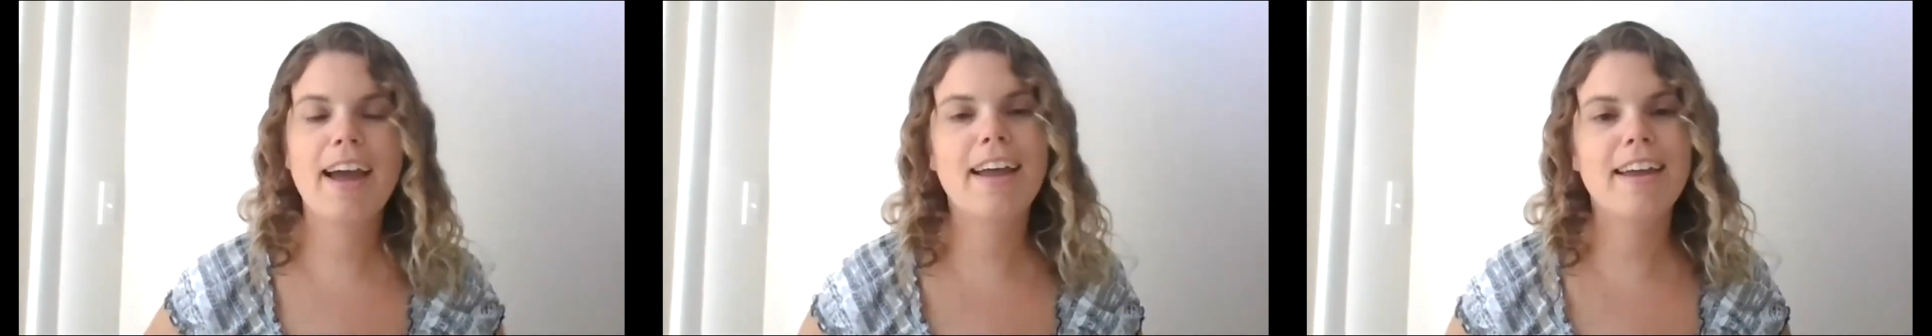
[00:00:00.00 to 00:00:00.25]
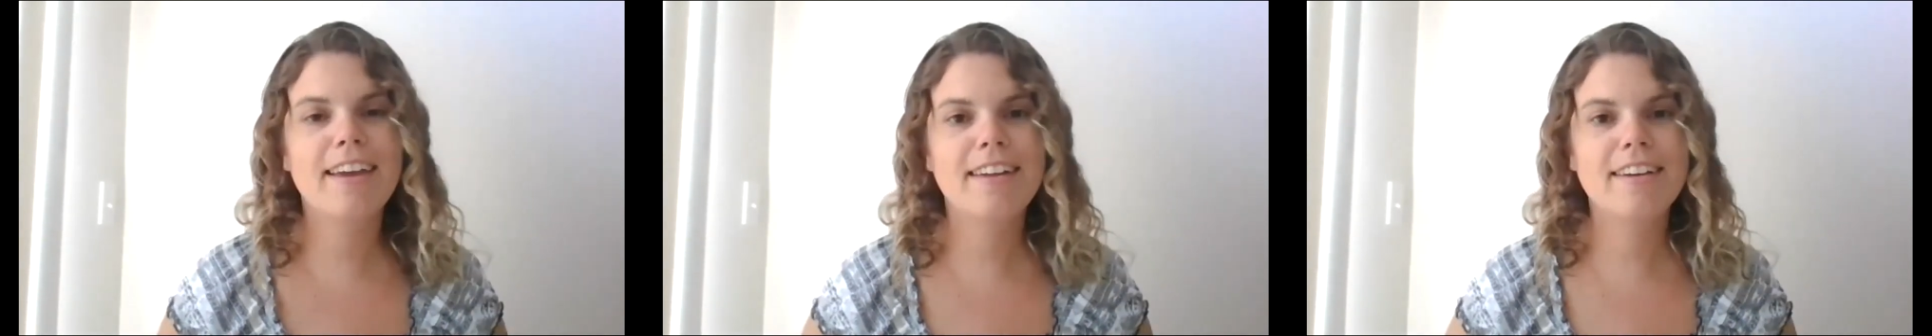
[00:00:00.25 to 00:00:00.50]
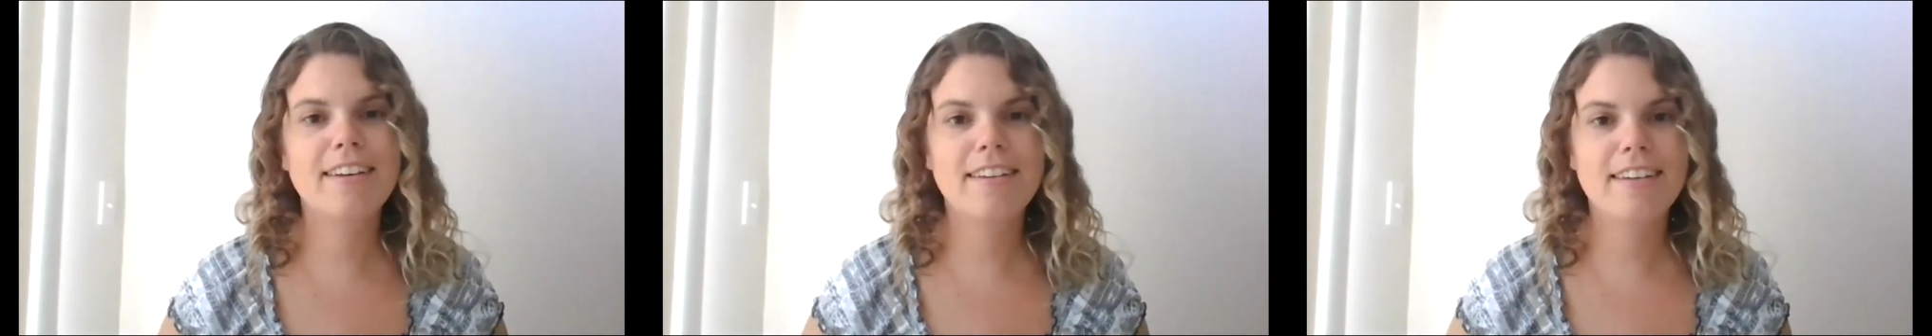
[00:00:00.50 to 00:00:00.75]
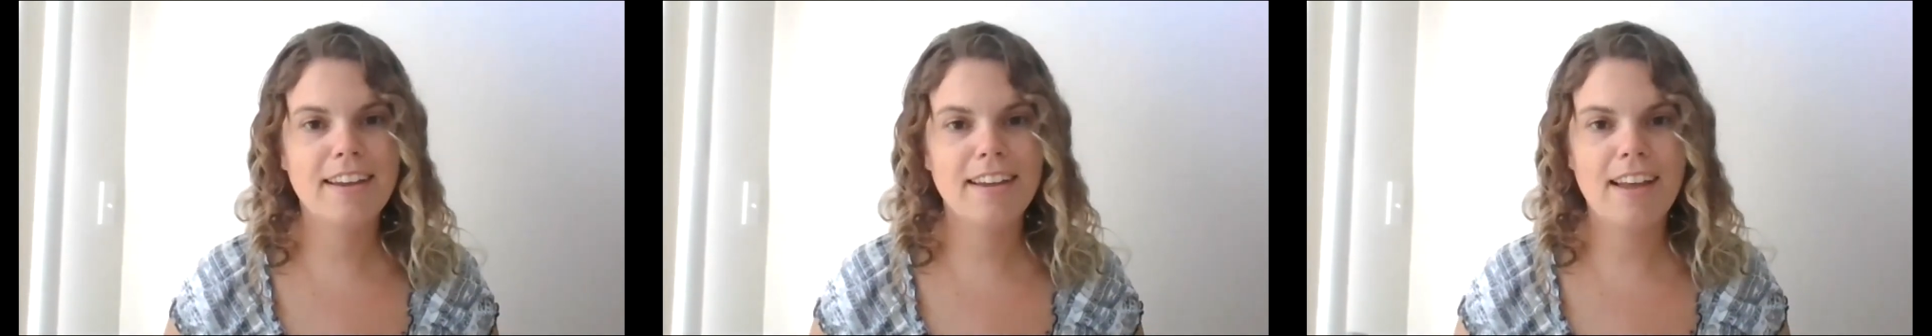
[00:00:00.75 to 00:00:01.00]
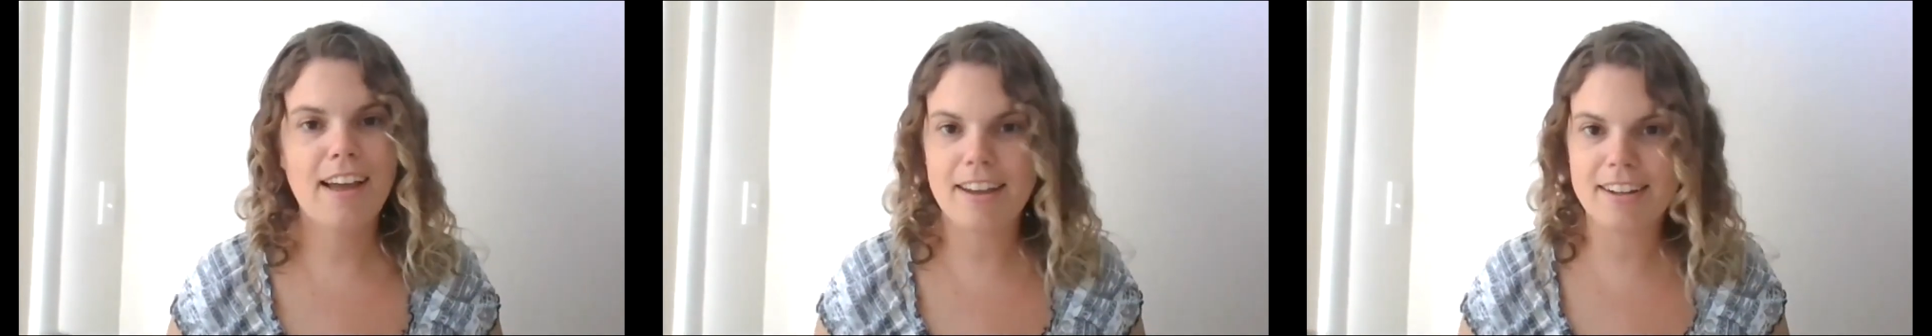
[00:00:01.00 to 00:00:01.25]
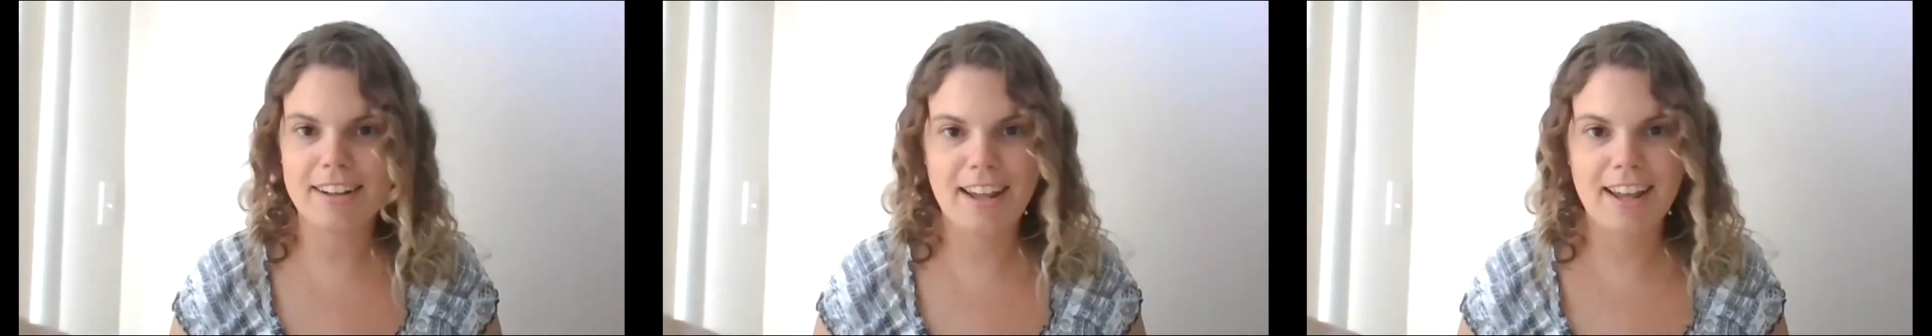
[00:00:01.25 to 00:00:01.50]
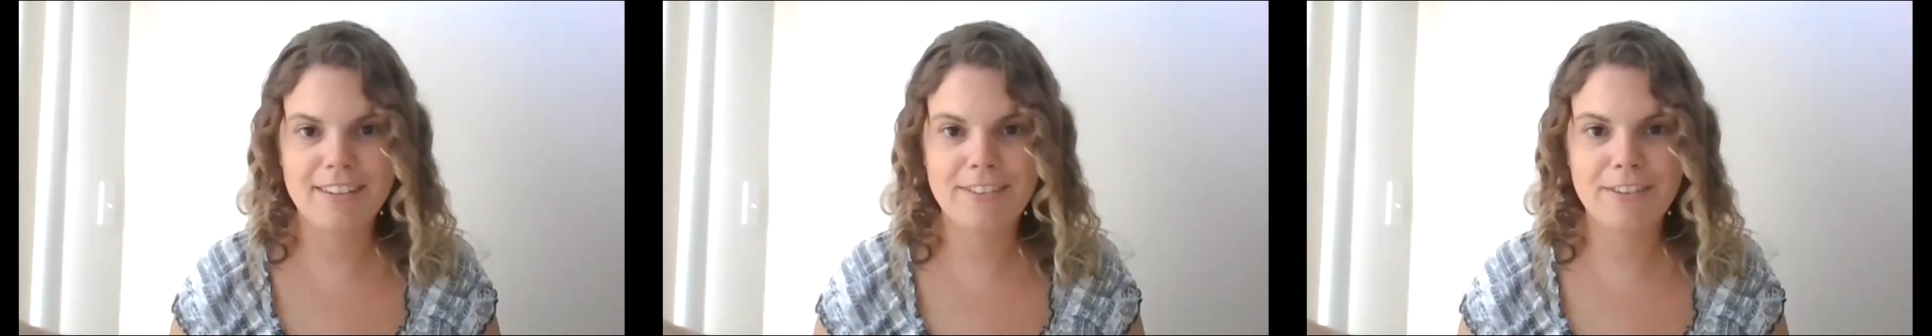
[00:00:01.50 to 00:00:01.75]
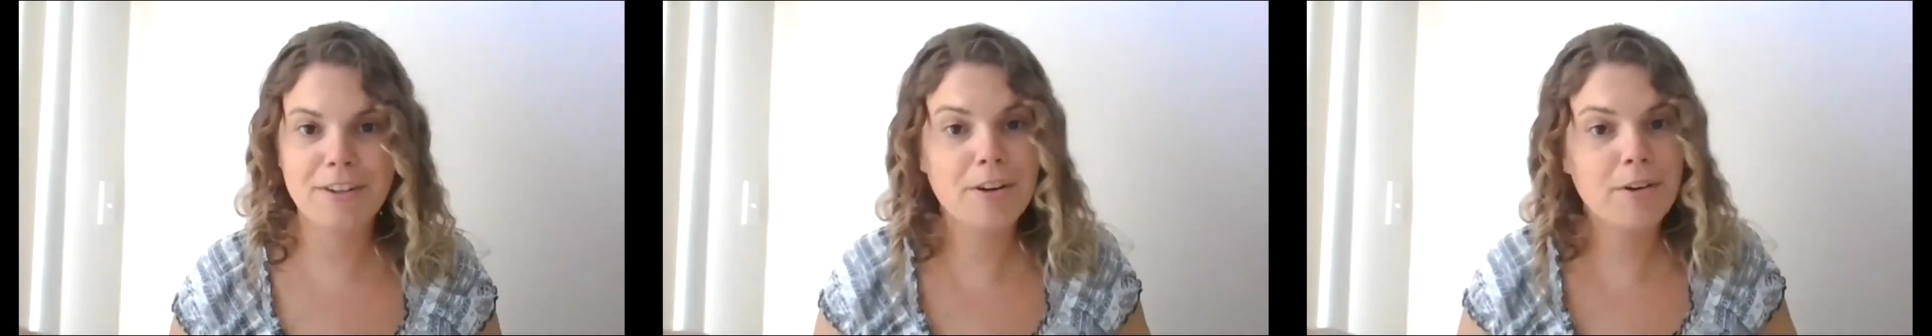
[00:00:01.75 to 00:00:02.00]
and I can
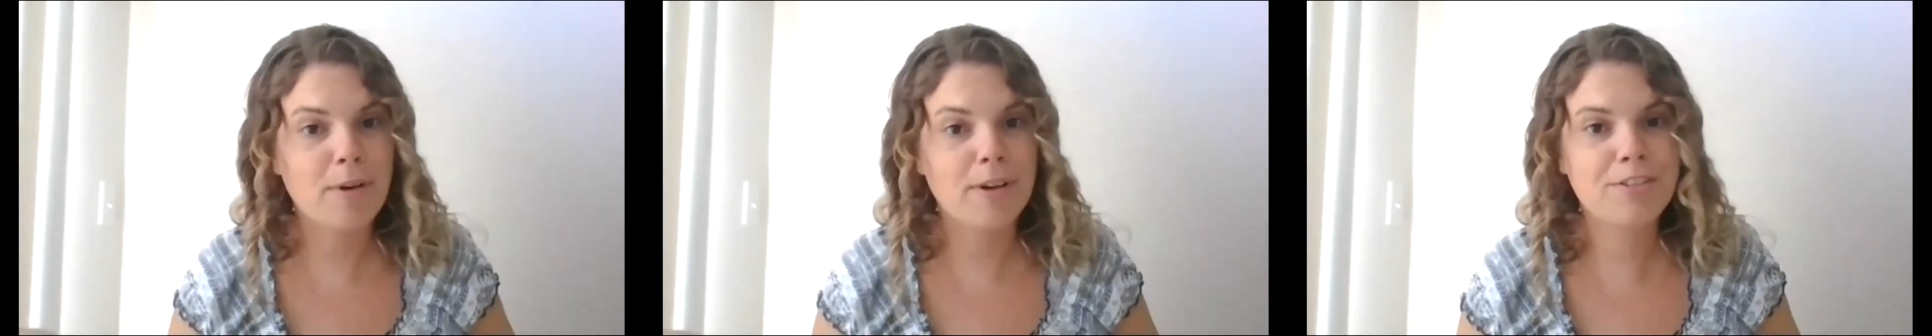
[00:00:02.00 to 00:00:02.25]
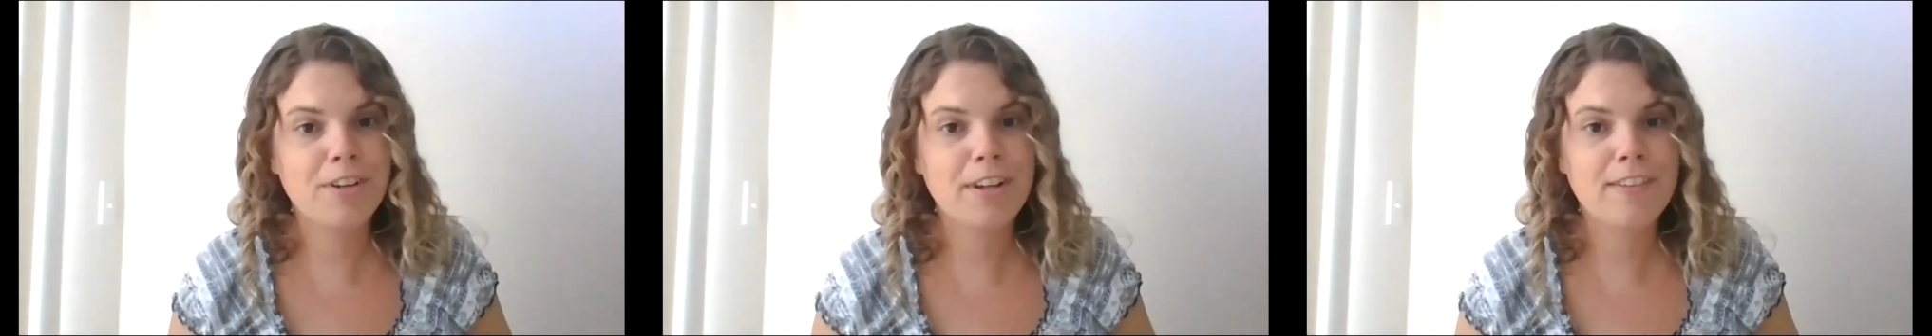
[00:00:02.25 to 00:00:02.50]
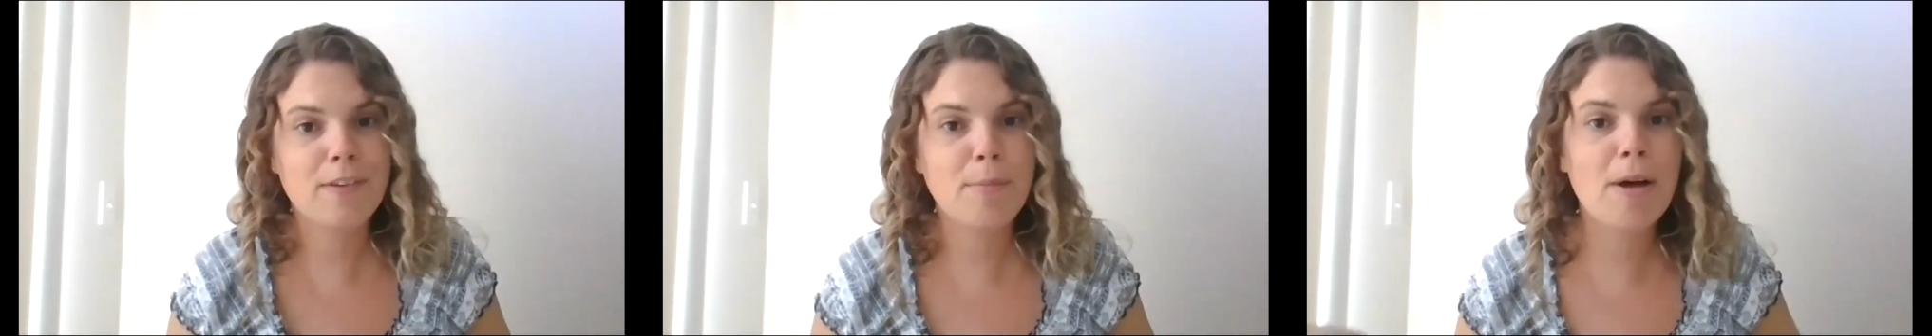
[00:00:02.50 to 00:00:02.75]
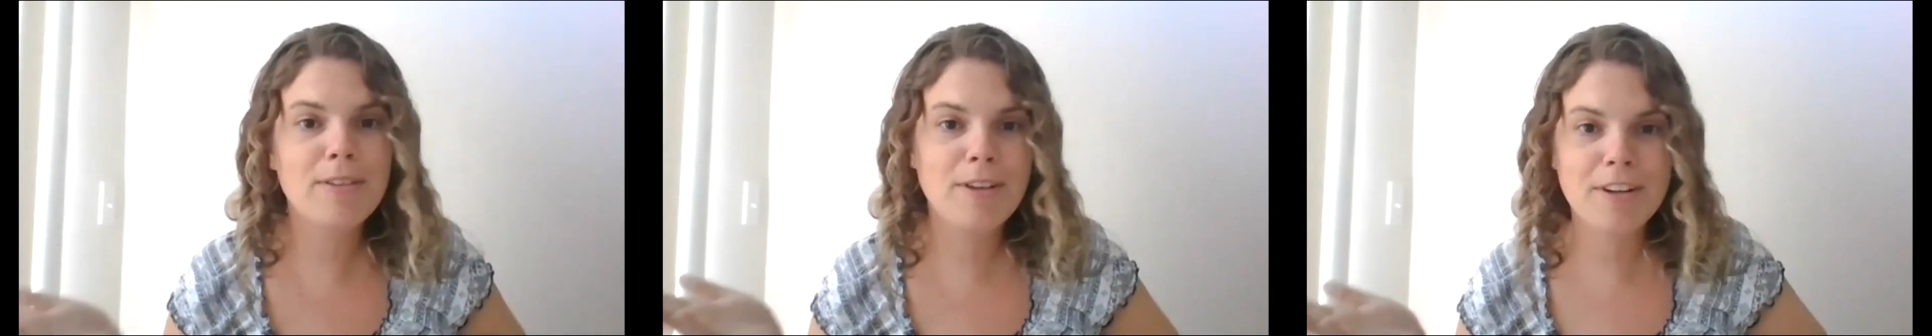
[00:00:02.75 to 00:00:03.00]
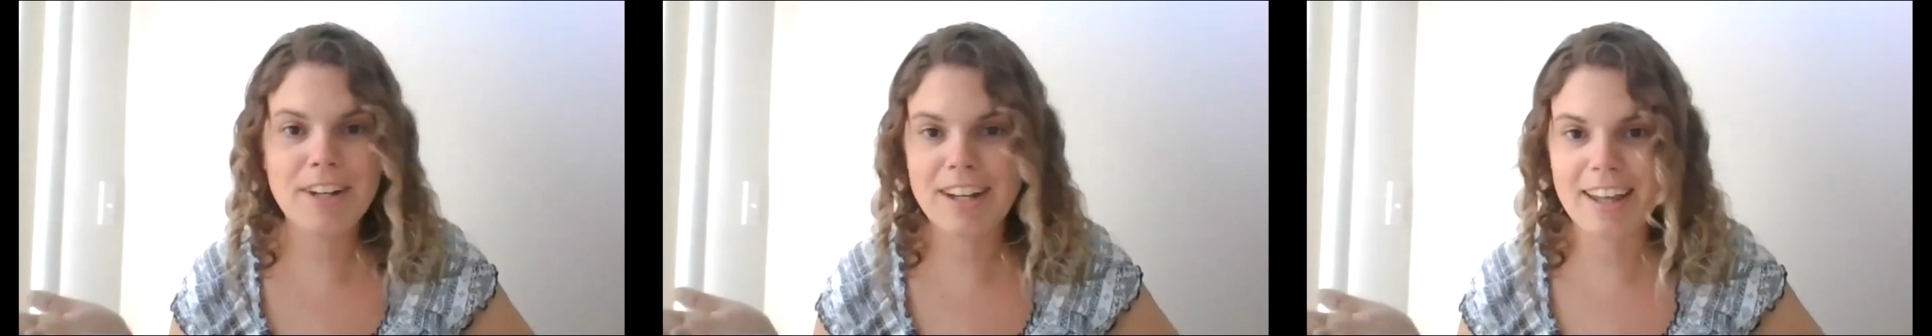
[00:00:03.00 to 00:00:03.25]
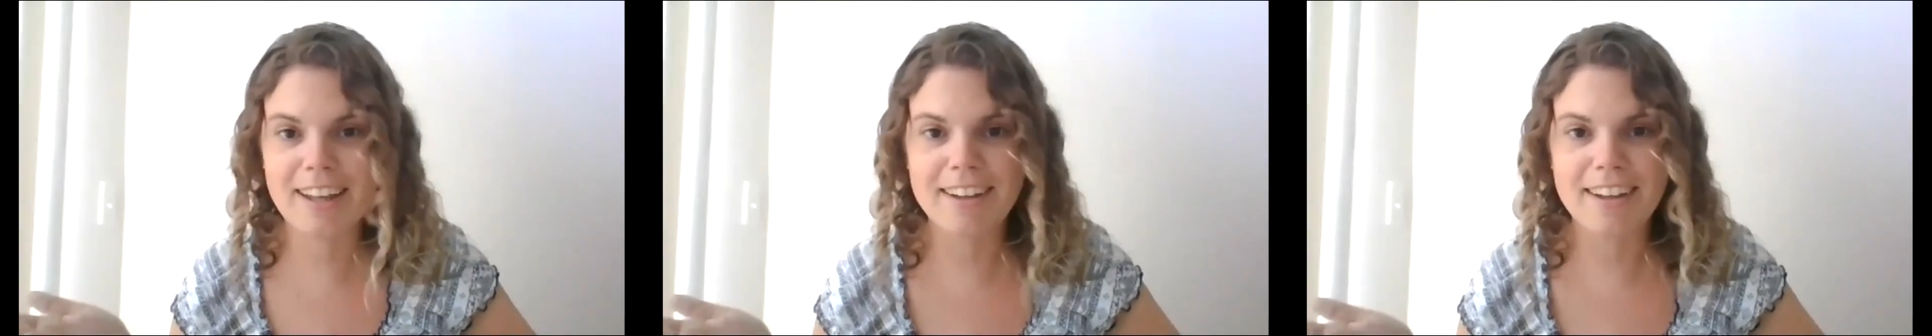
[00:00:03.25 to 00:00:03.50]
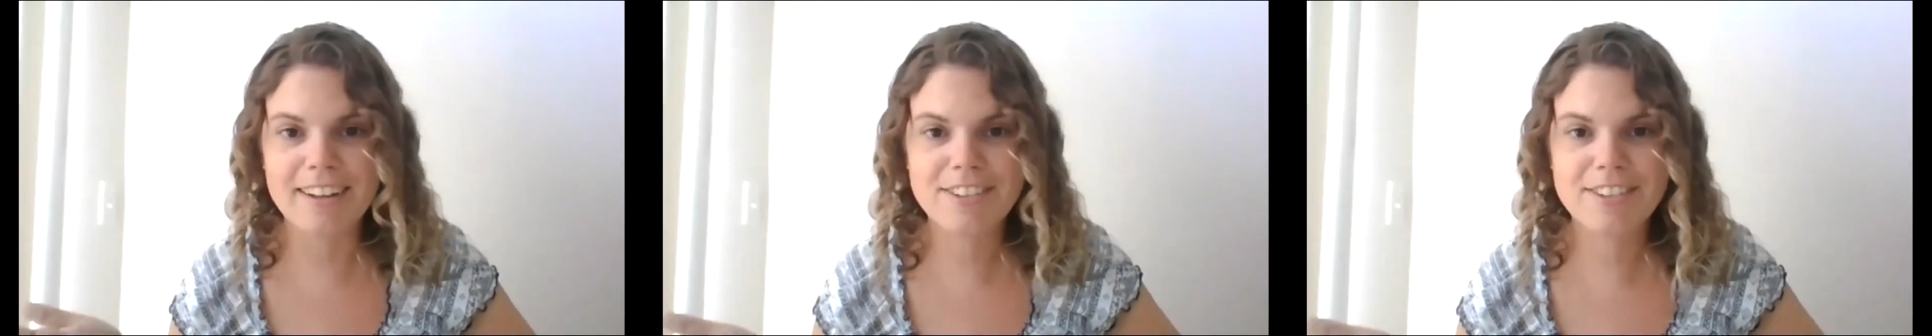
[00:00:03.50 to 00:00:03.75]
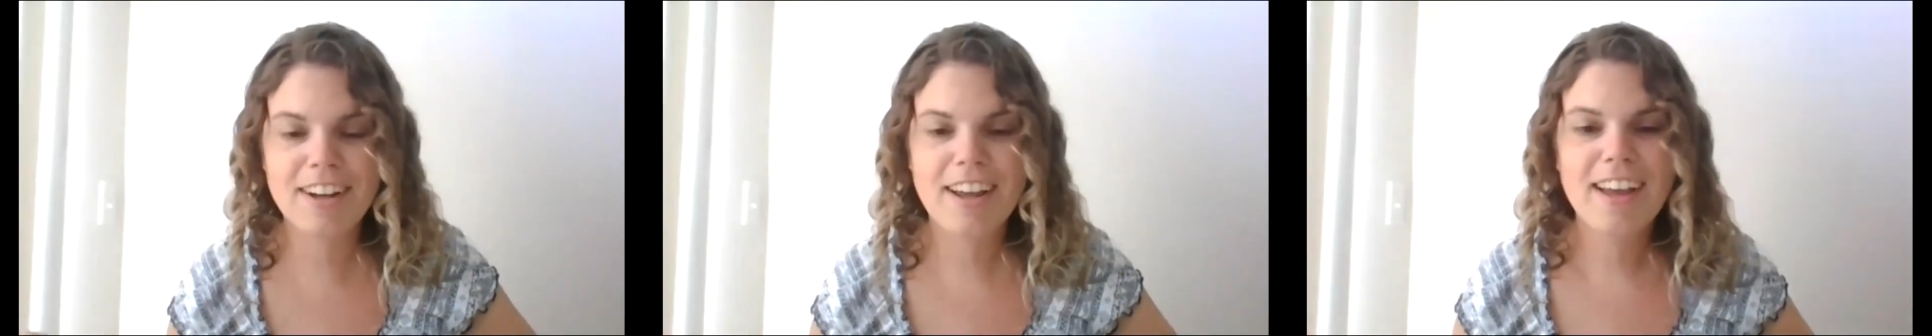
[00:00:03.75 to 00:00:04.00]
answer your questions about learning
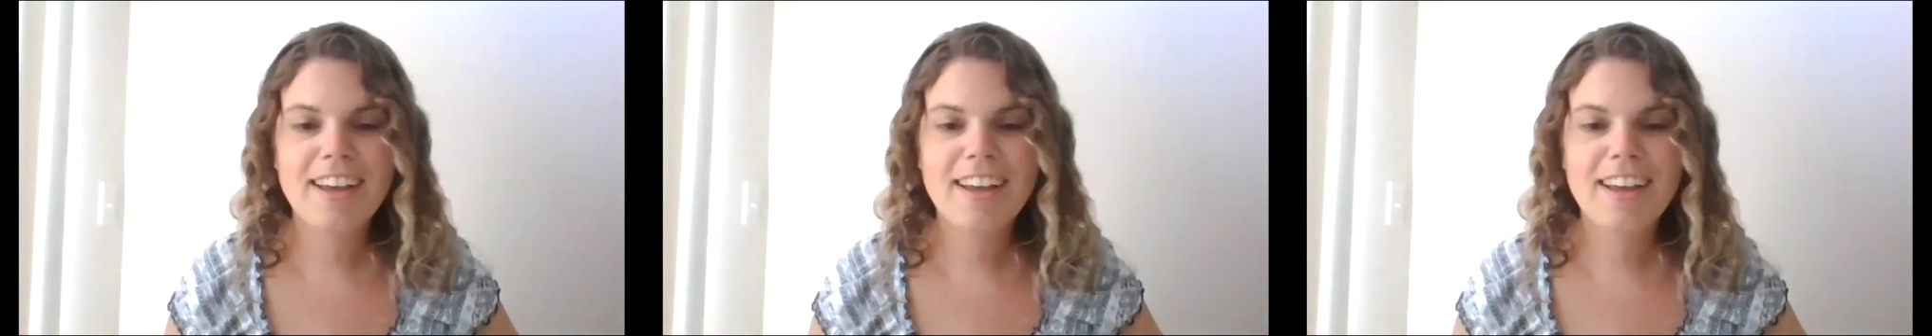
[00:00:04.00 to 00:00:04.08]
English.